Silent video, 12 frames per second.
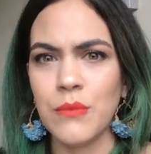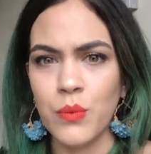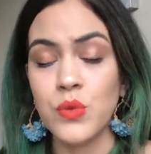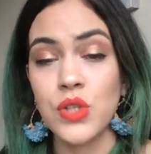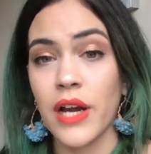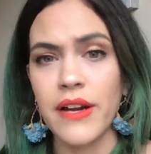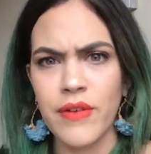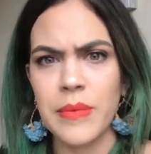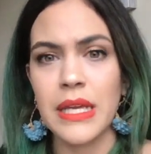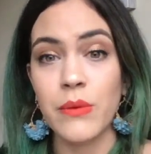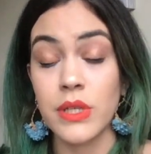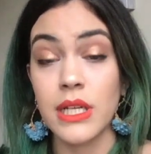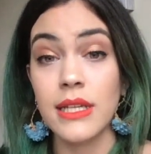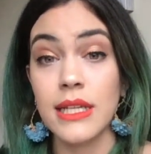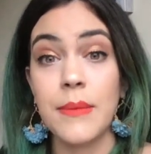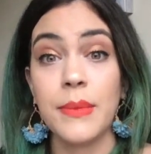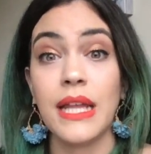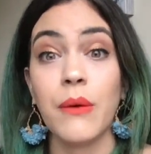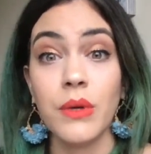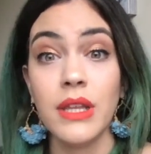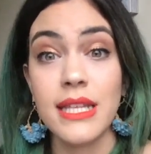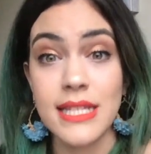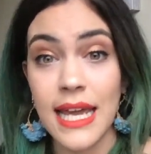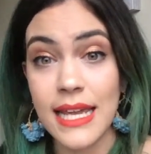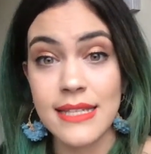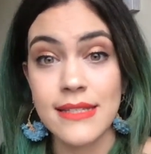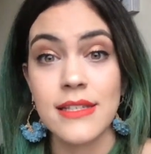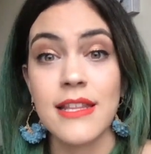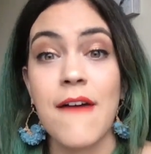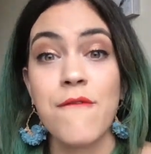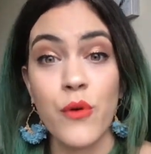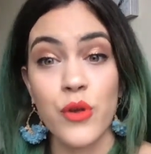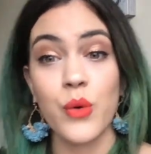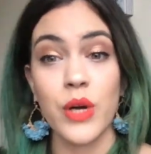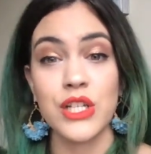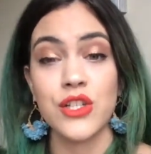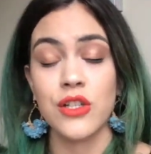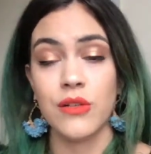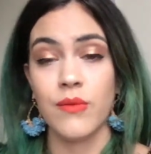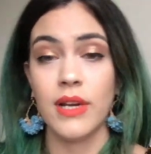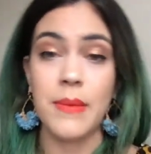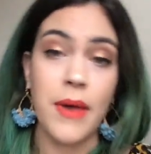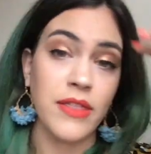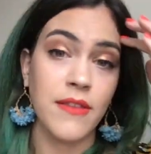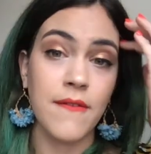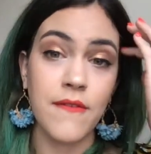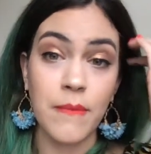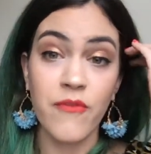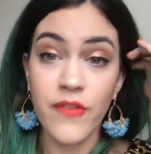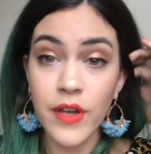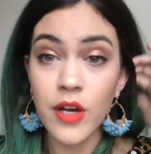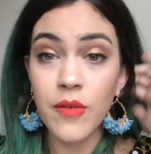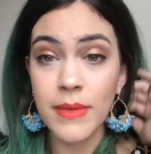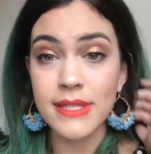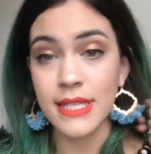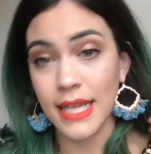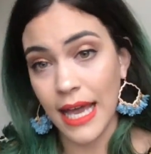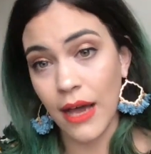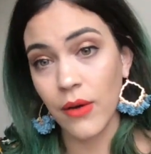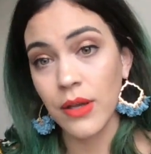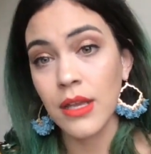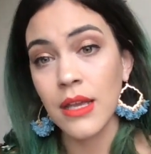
Sorry for being redundant, but that really ties to that fourth question, right? About fear of missing out.